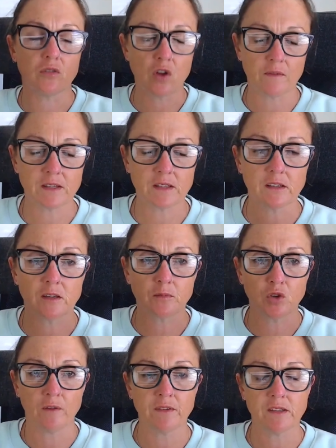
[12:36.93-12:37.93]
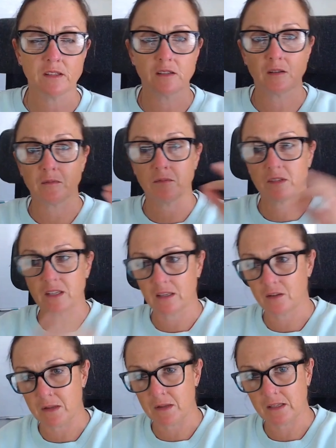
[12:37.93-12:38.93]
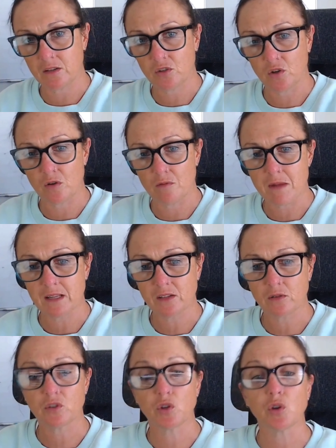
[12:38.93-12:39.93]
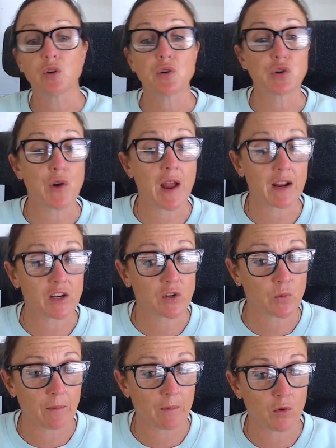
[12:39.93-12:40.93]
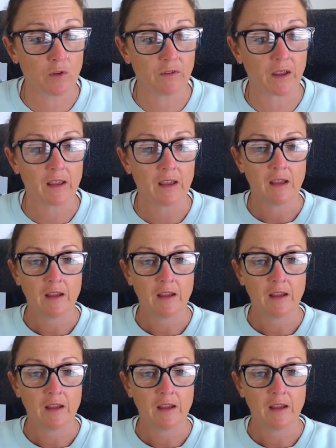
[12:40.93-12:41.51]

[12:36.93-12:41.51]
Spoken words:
nervous system sends a message to your muscle to contract, because we're moving.